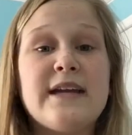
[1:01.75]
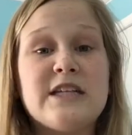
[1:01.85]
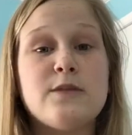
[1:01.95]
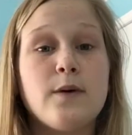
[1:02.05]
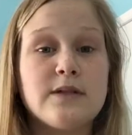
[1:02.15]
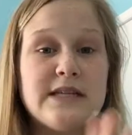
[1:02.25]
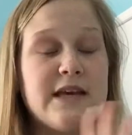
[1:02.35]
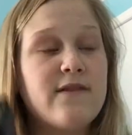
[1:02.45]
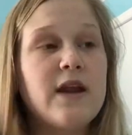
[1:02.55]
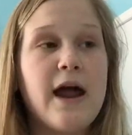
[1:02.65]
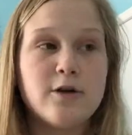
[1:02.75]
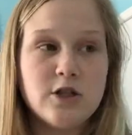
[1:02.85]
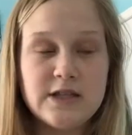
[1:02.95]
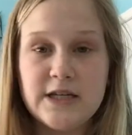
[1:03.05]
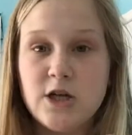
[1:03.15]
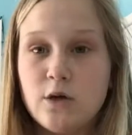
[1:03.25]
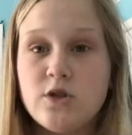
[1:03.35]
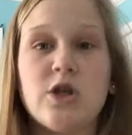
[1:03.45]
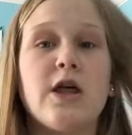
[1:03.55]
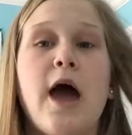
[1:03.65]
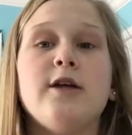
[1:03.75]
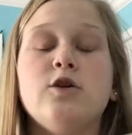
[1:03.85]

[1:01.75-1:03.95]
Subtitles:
and it's supposed to even out your skin tone so that